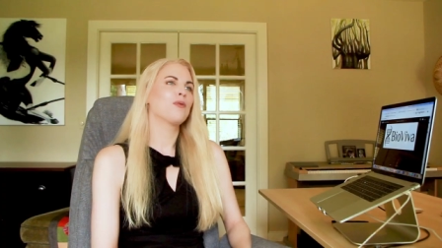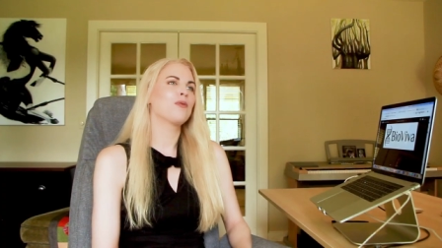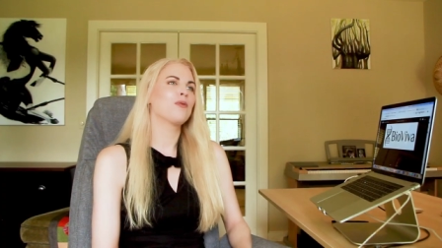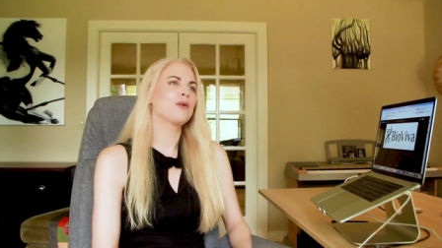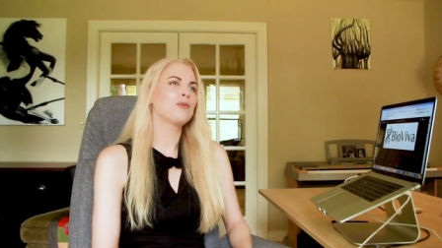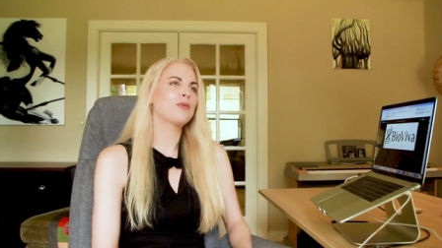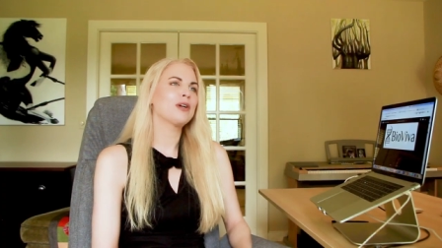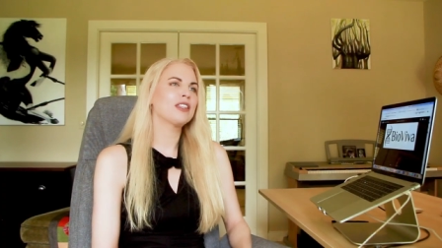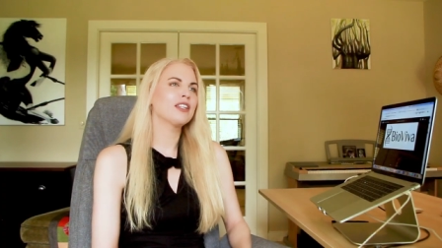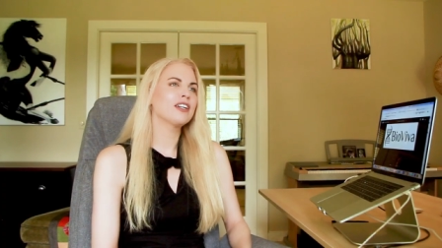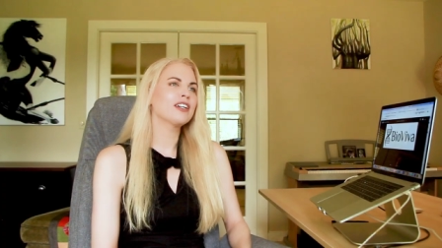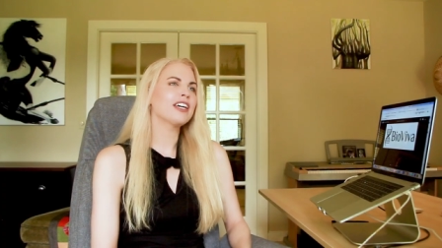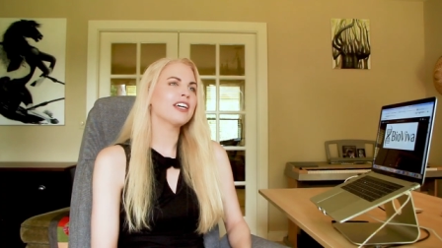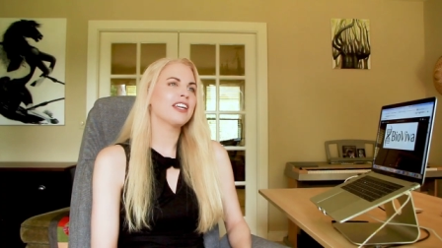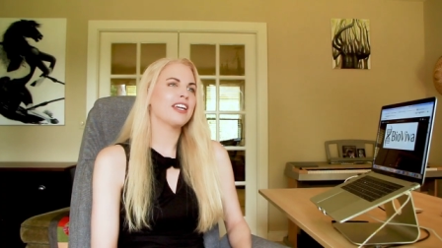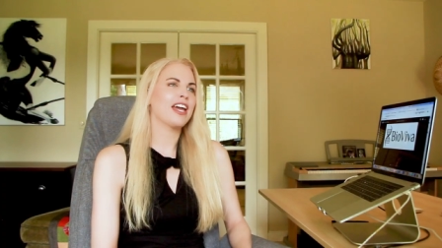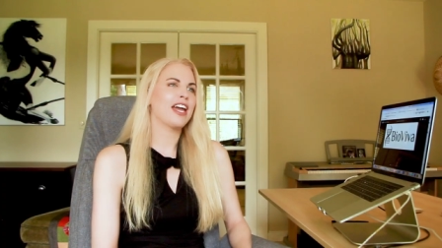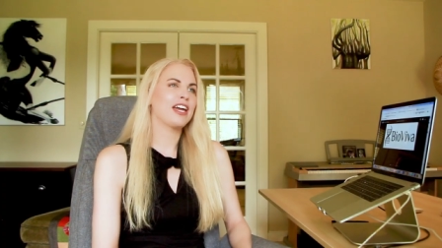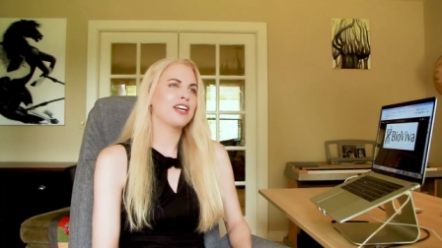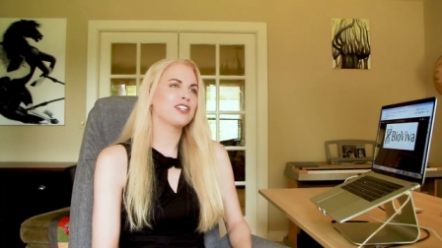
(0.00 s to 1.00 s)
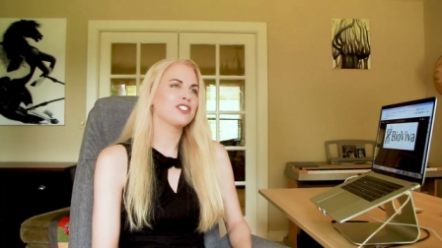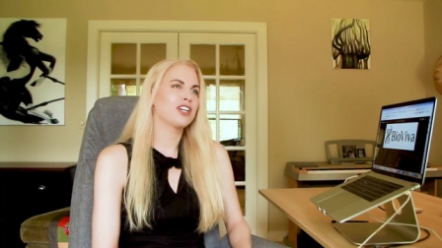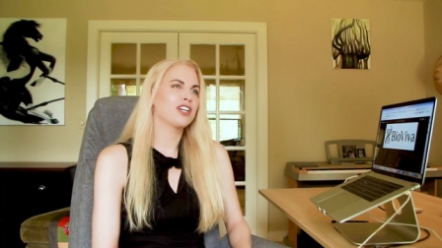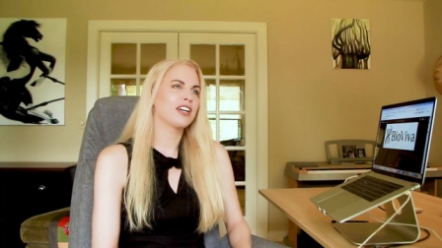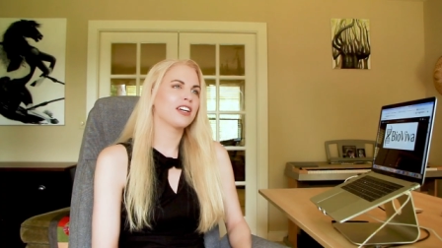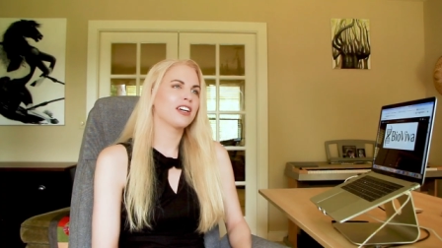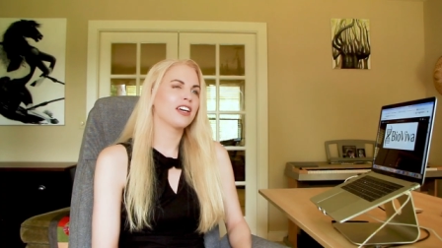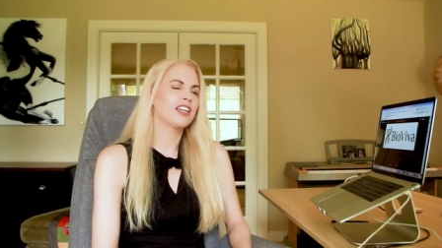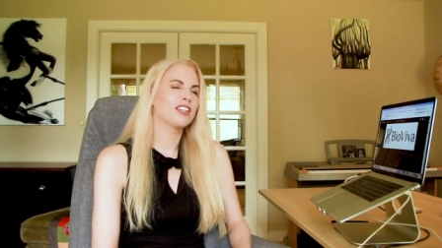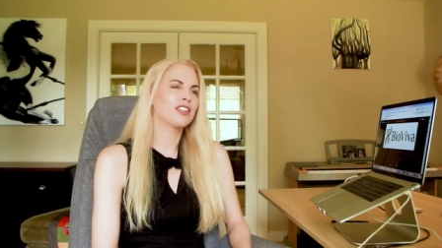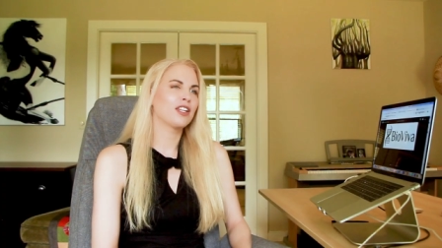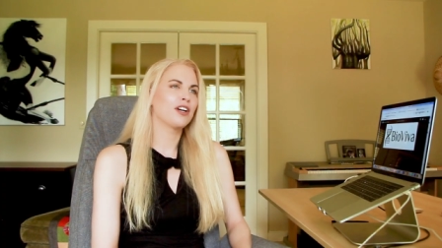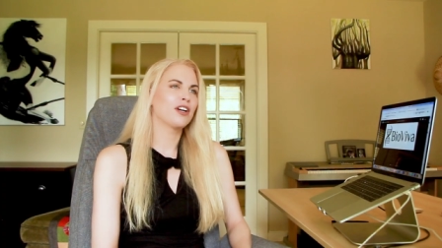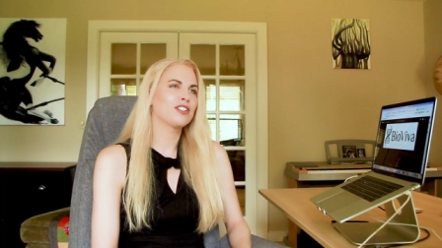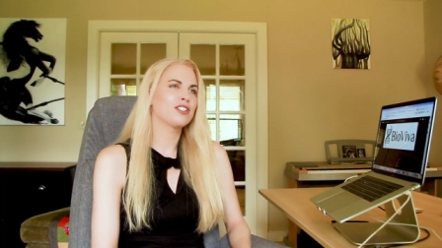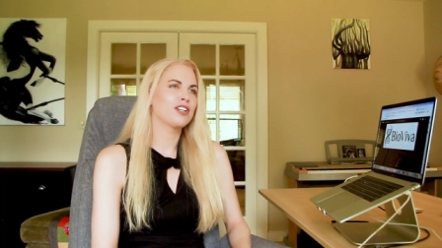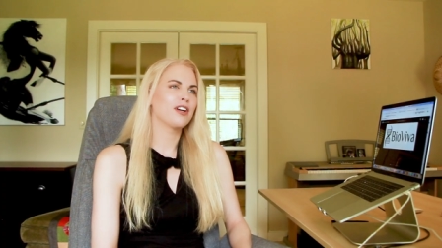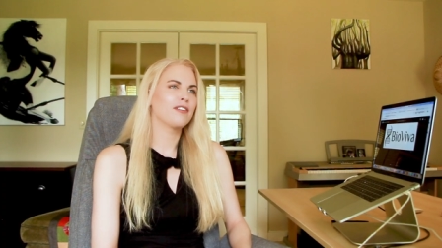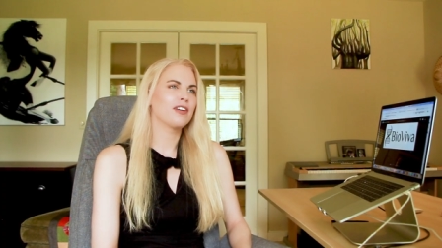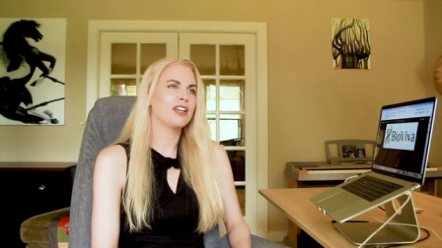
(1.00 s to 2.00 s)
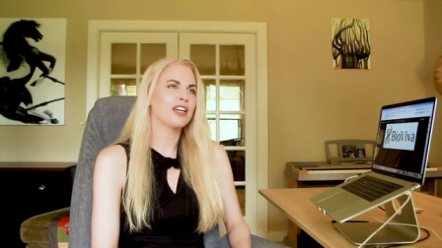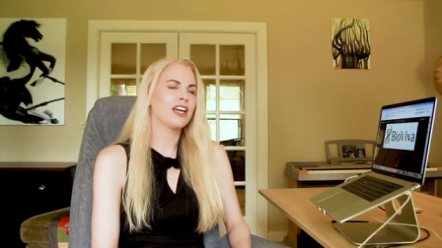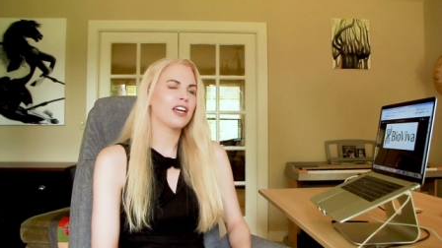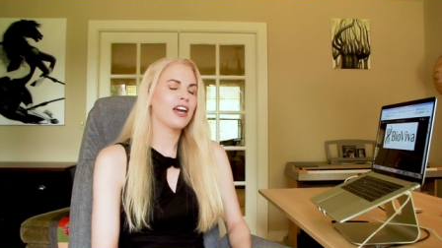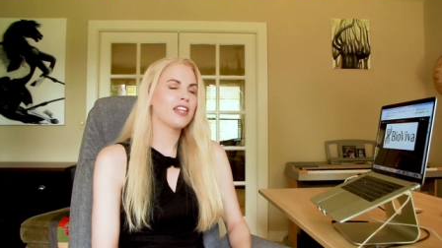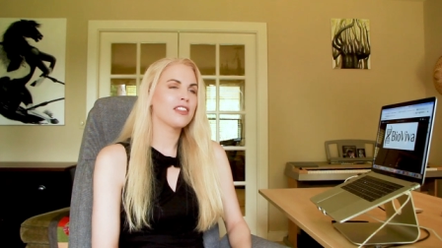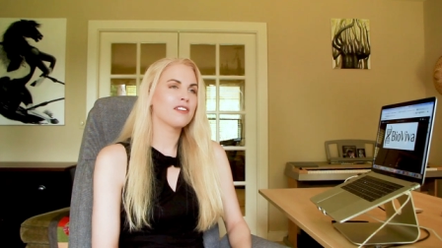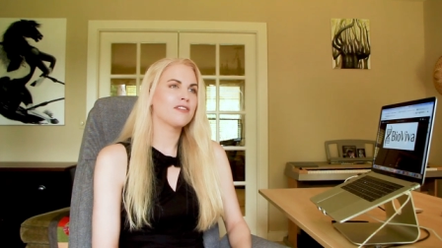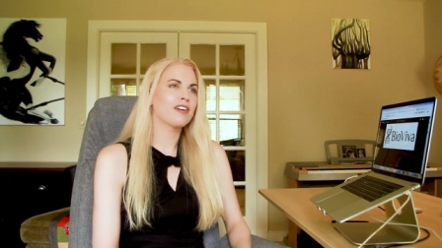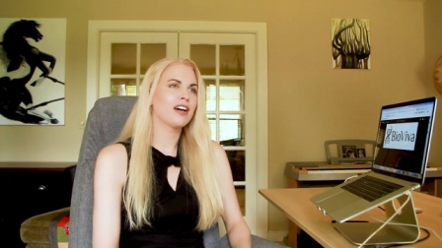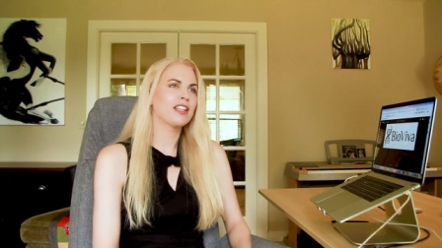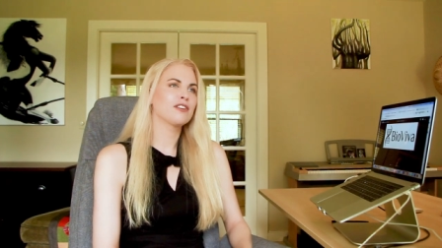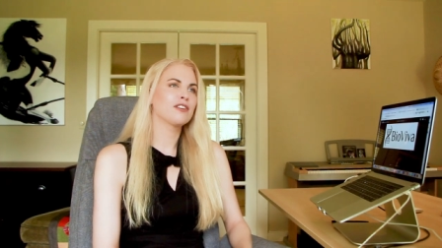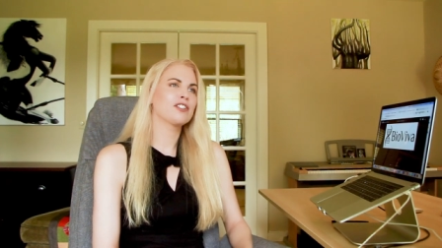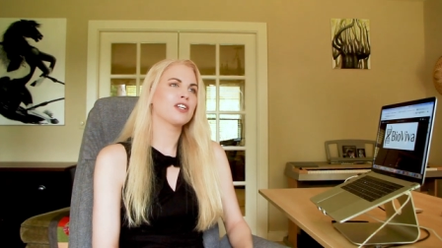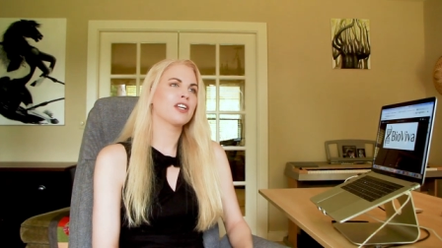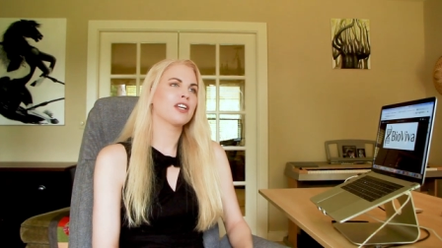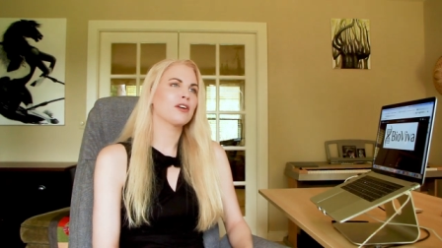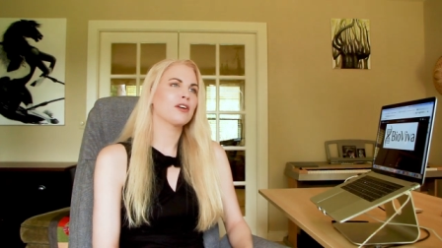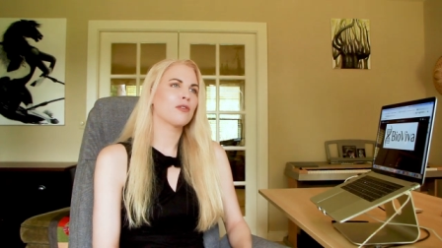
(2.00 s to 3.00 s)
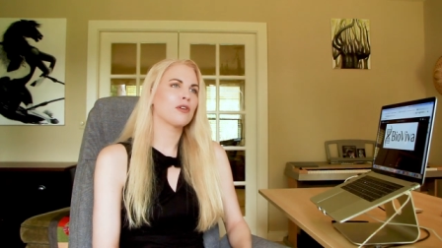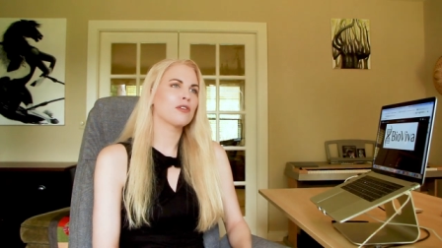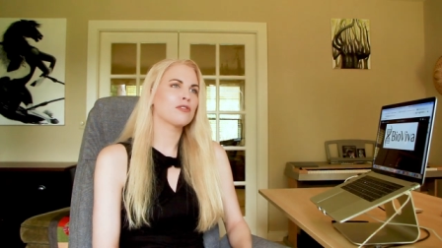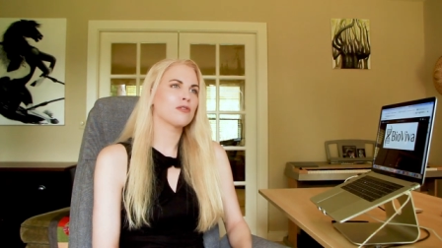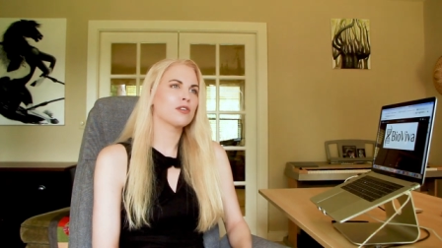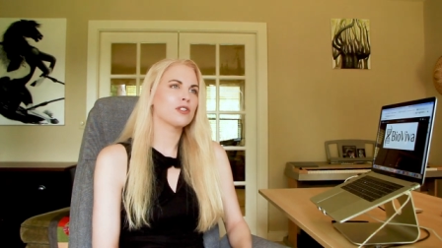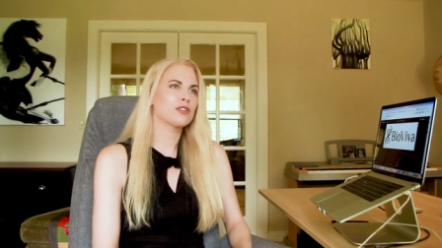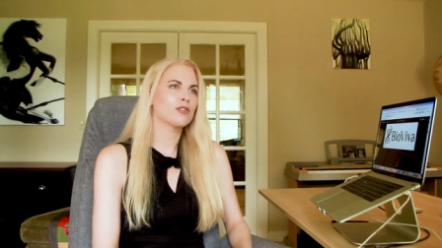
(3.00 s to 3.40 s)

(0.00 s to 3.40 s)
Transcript: When we look at aging and longevity and the phylogenic grocery